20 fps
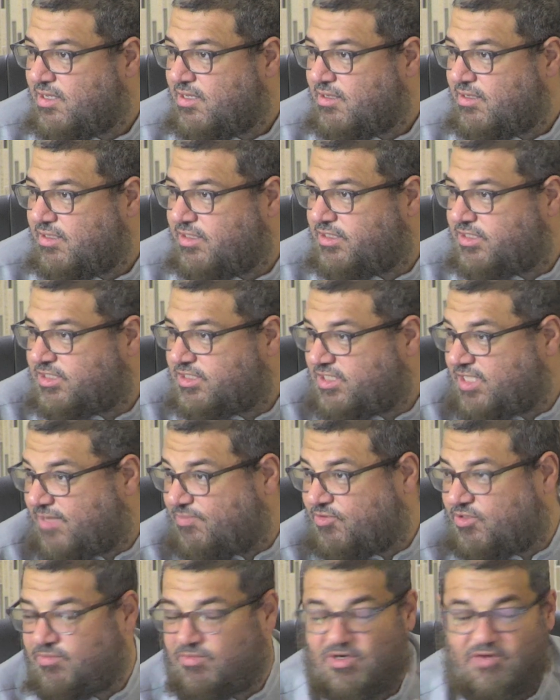It's
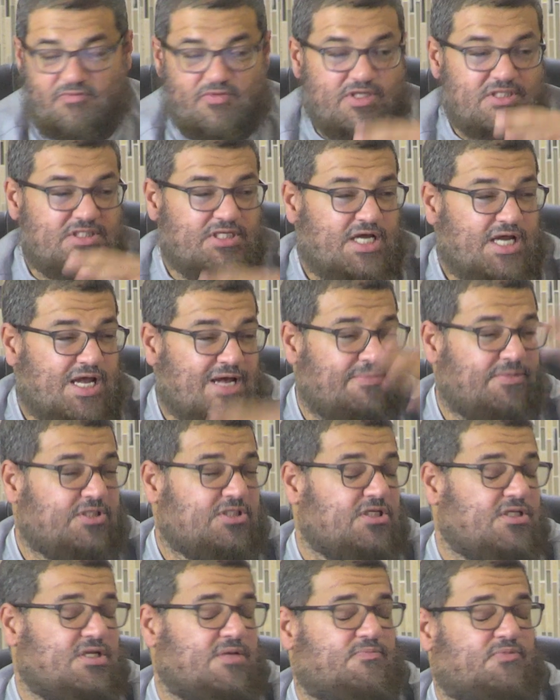acceptable if the Sahabi
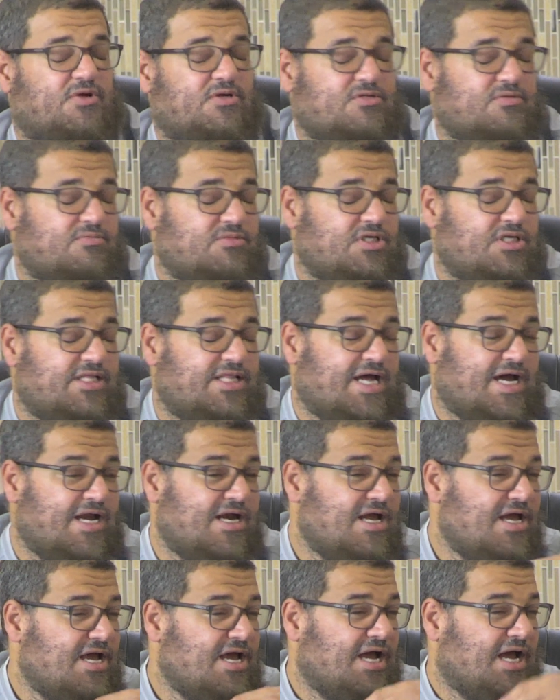said the Prophet did that.
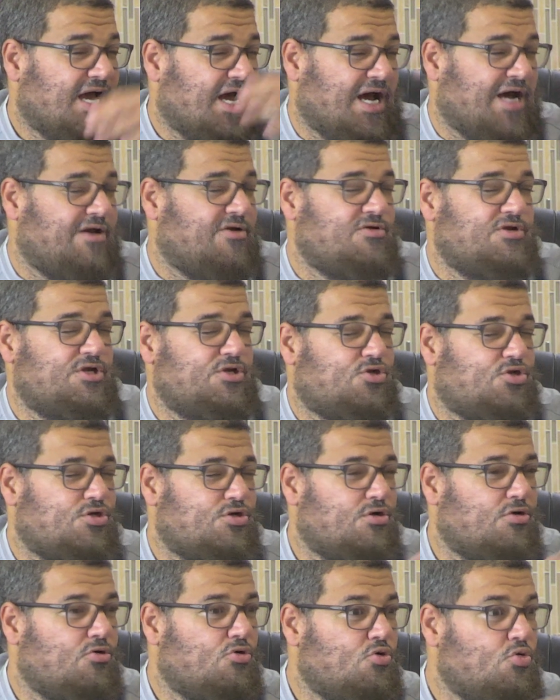I don't need to
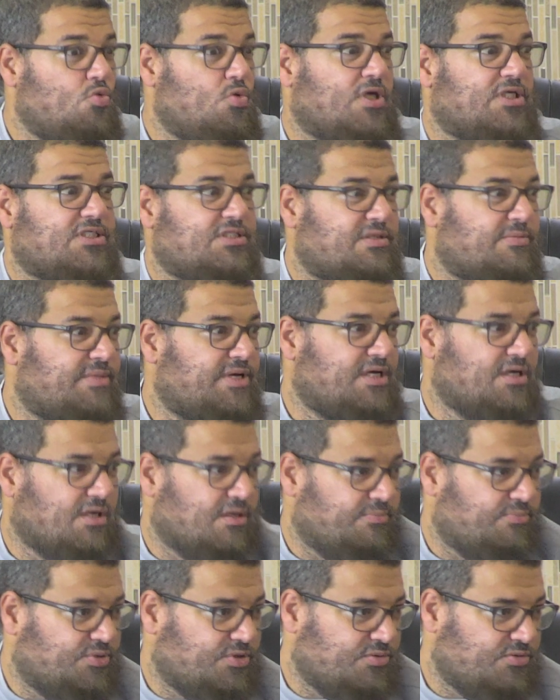know who was the middle
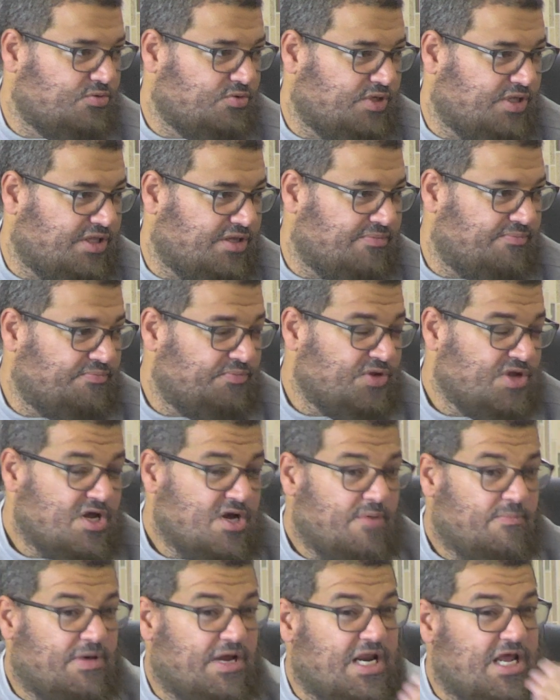between them.
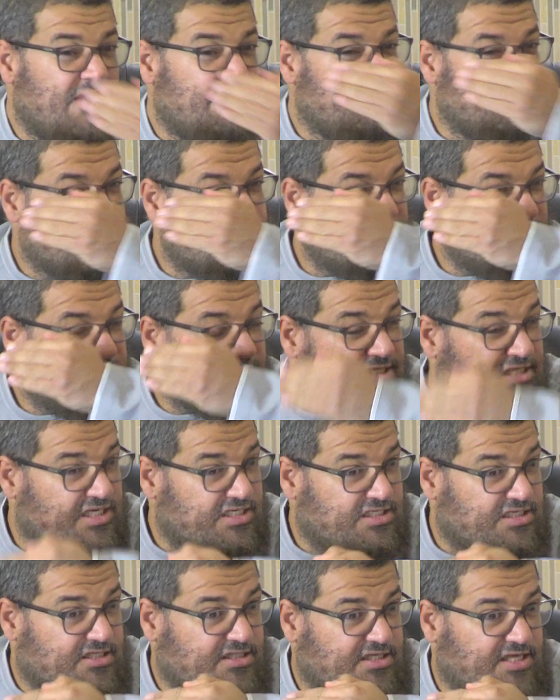But if a
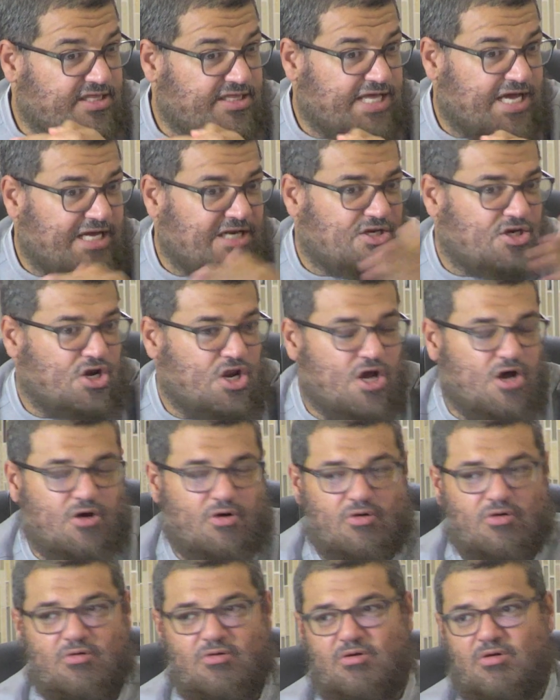successor said that,
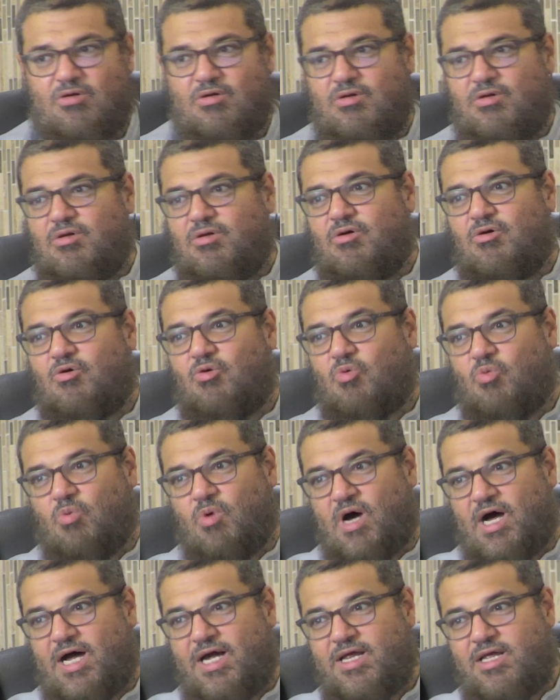no.
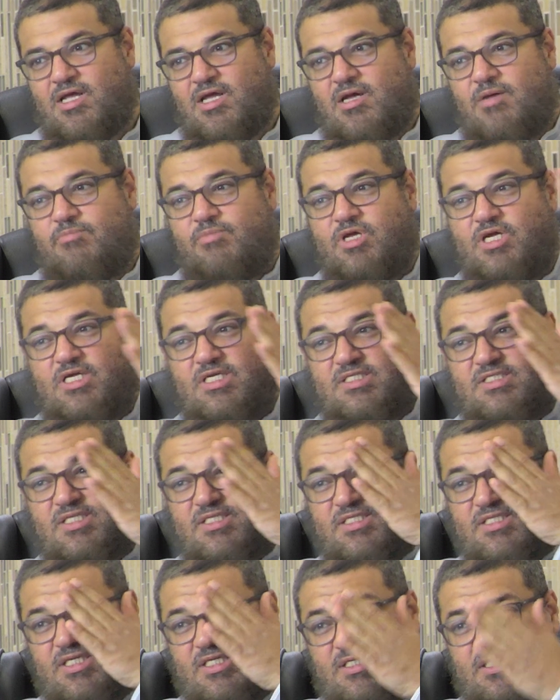Why? Because the
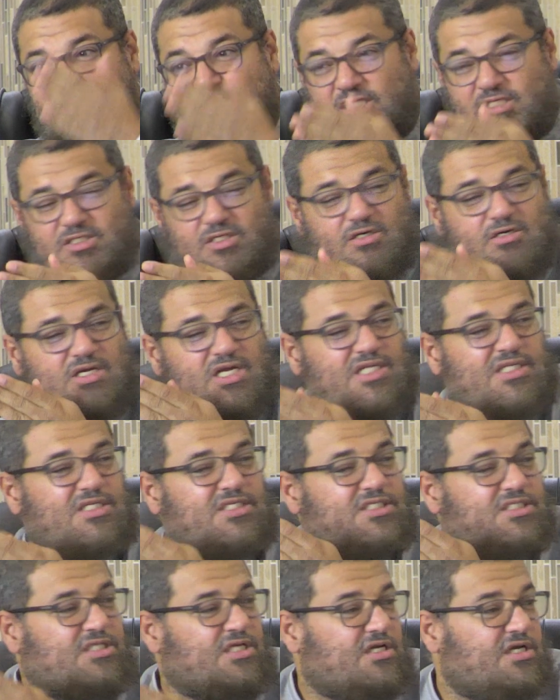successor, not
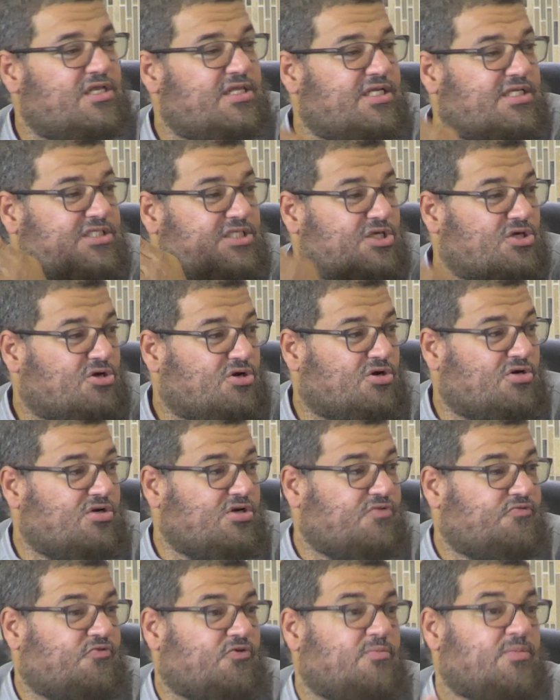necessarily that he heard
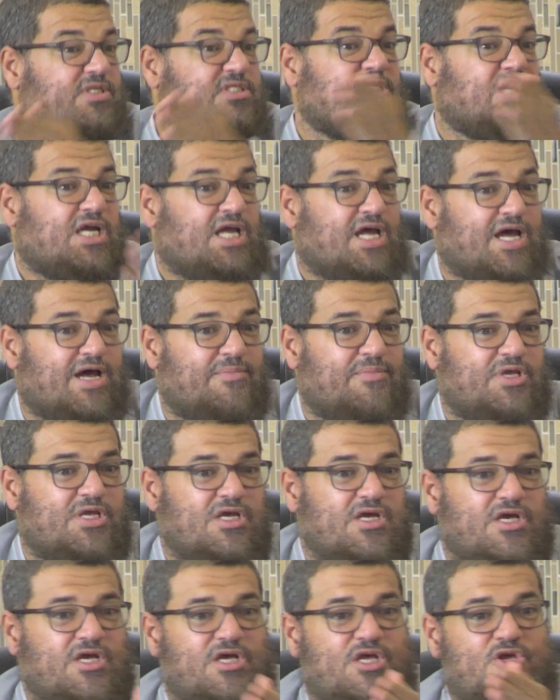it from a Sahabi,
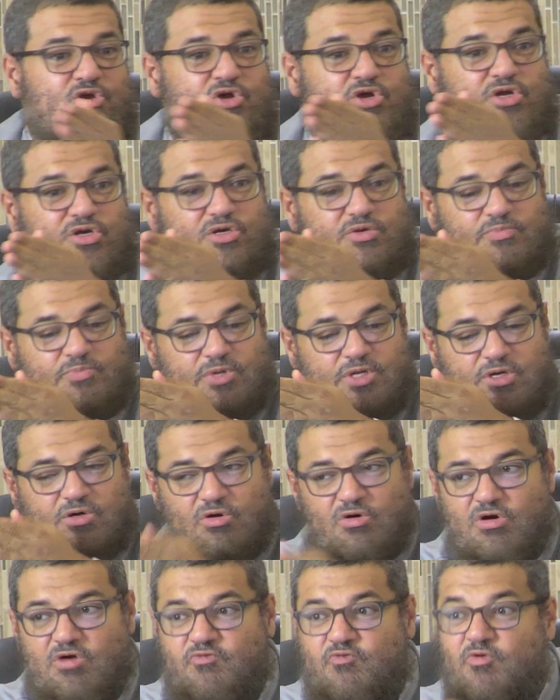he could have been
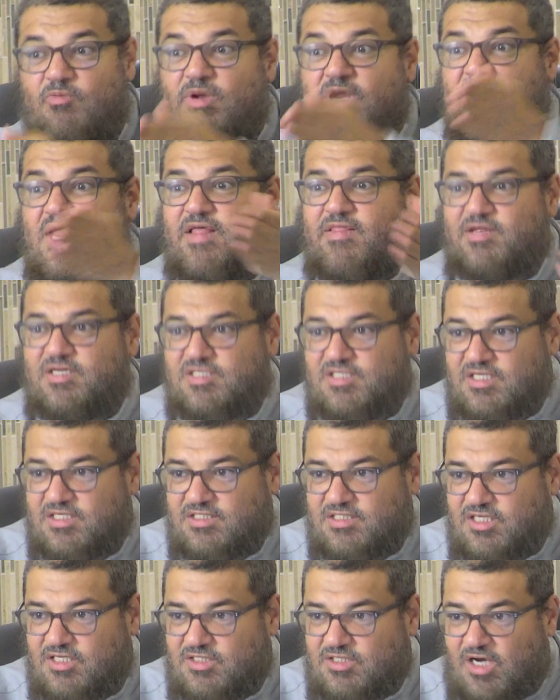heard it from another
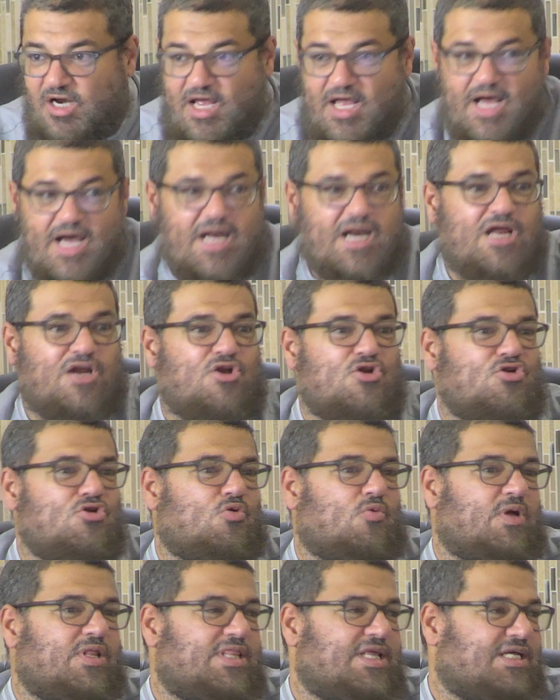successor. And I don't know
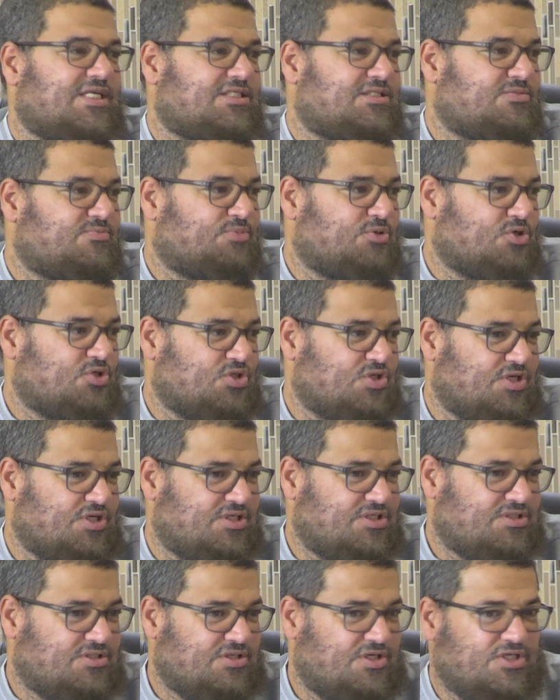what that person
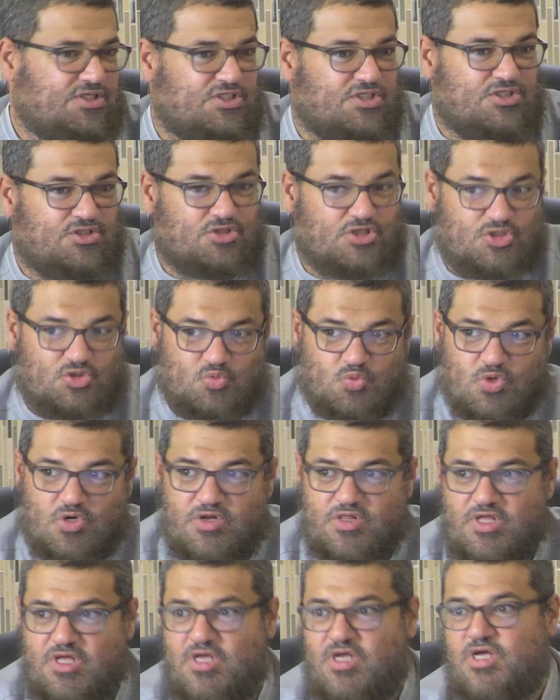is. Is he
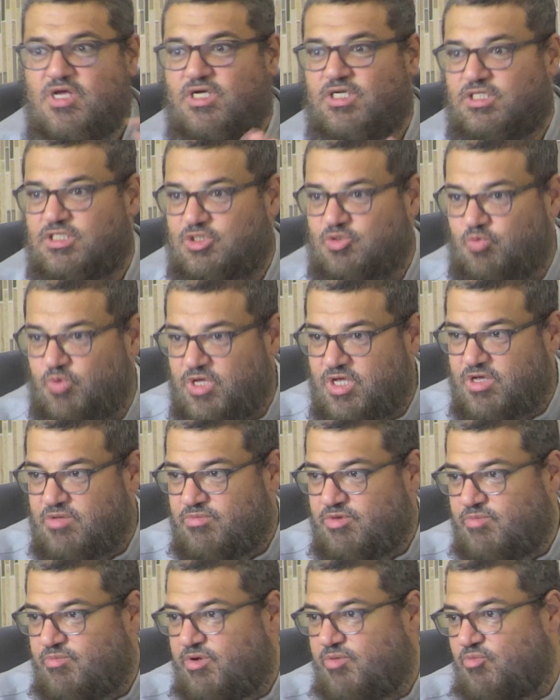trustworthy? Is he weak
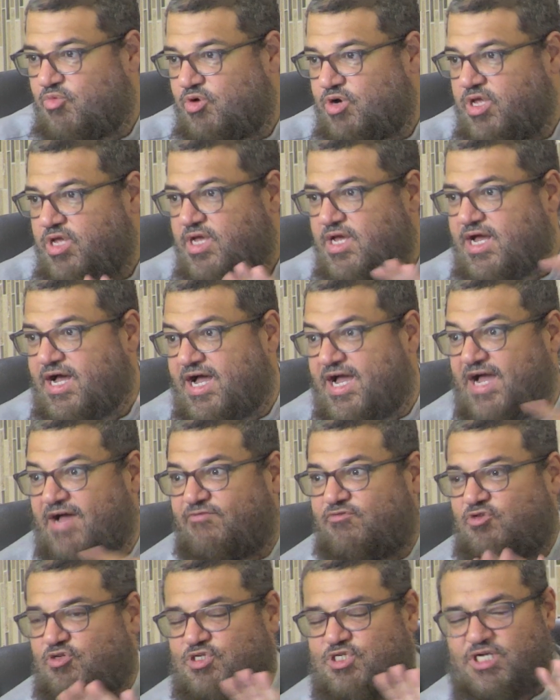in memory? I have
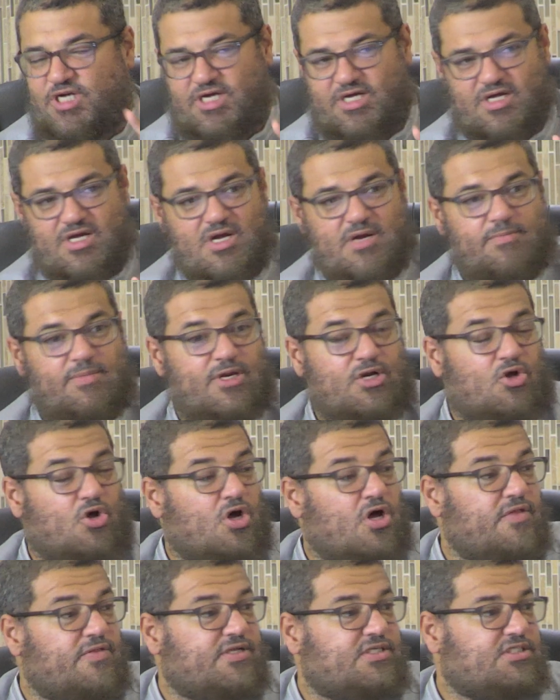to check. But
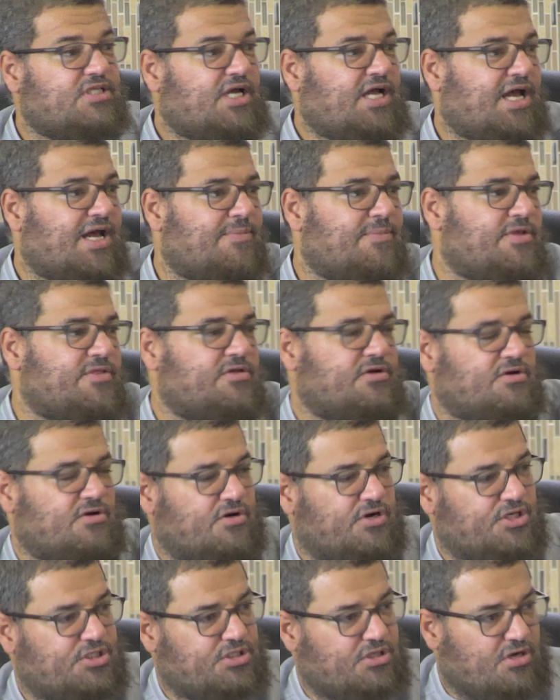all the Sahaba, the
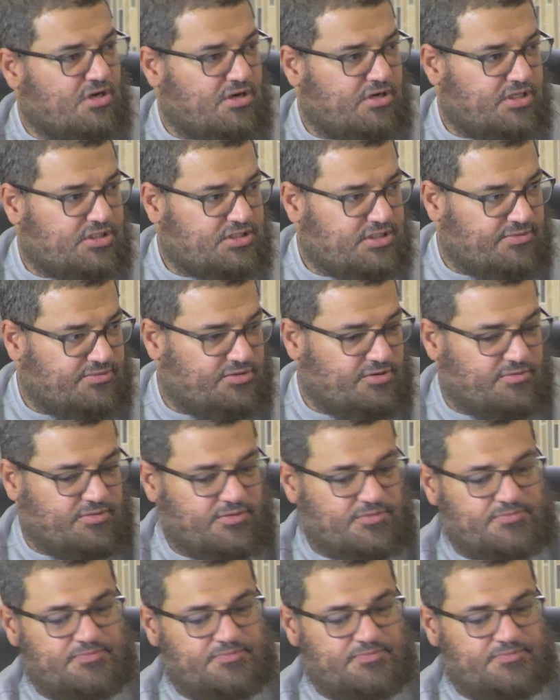narration are acceptable.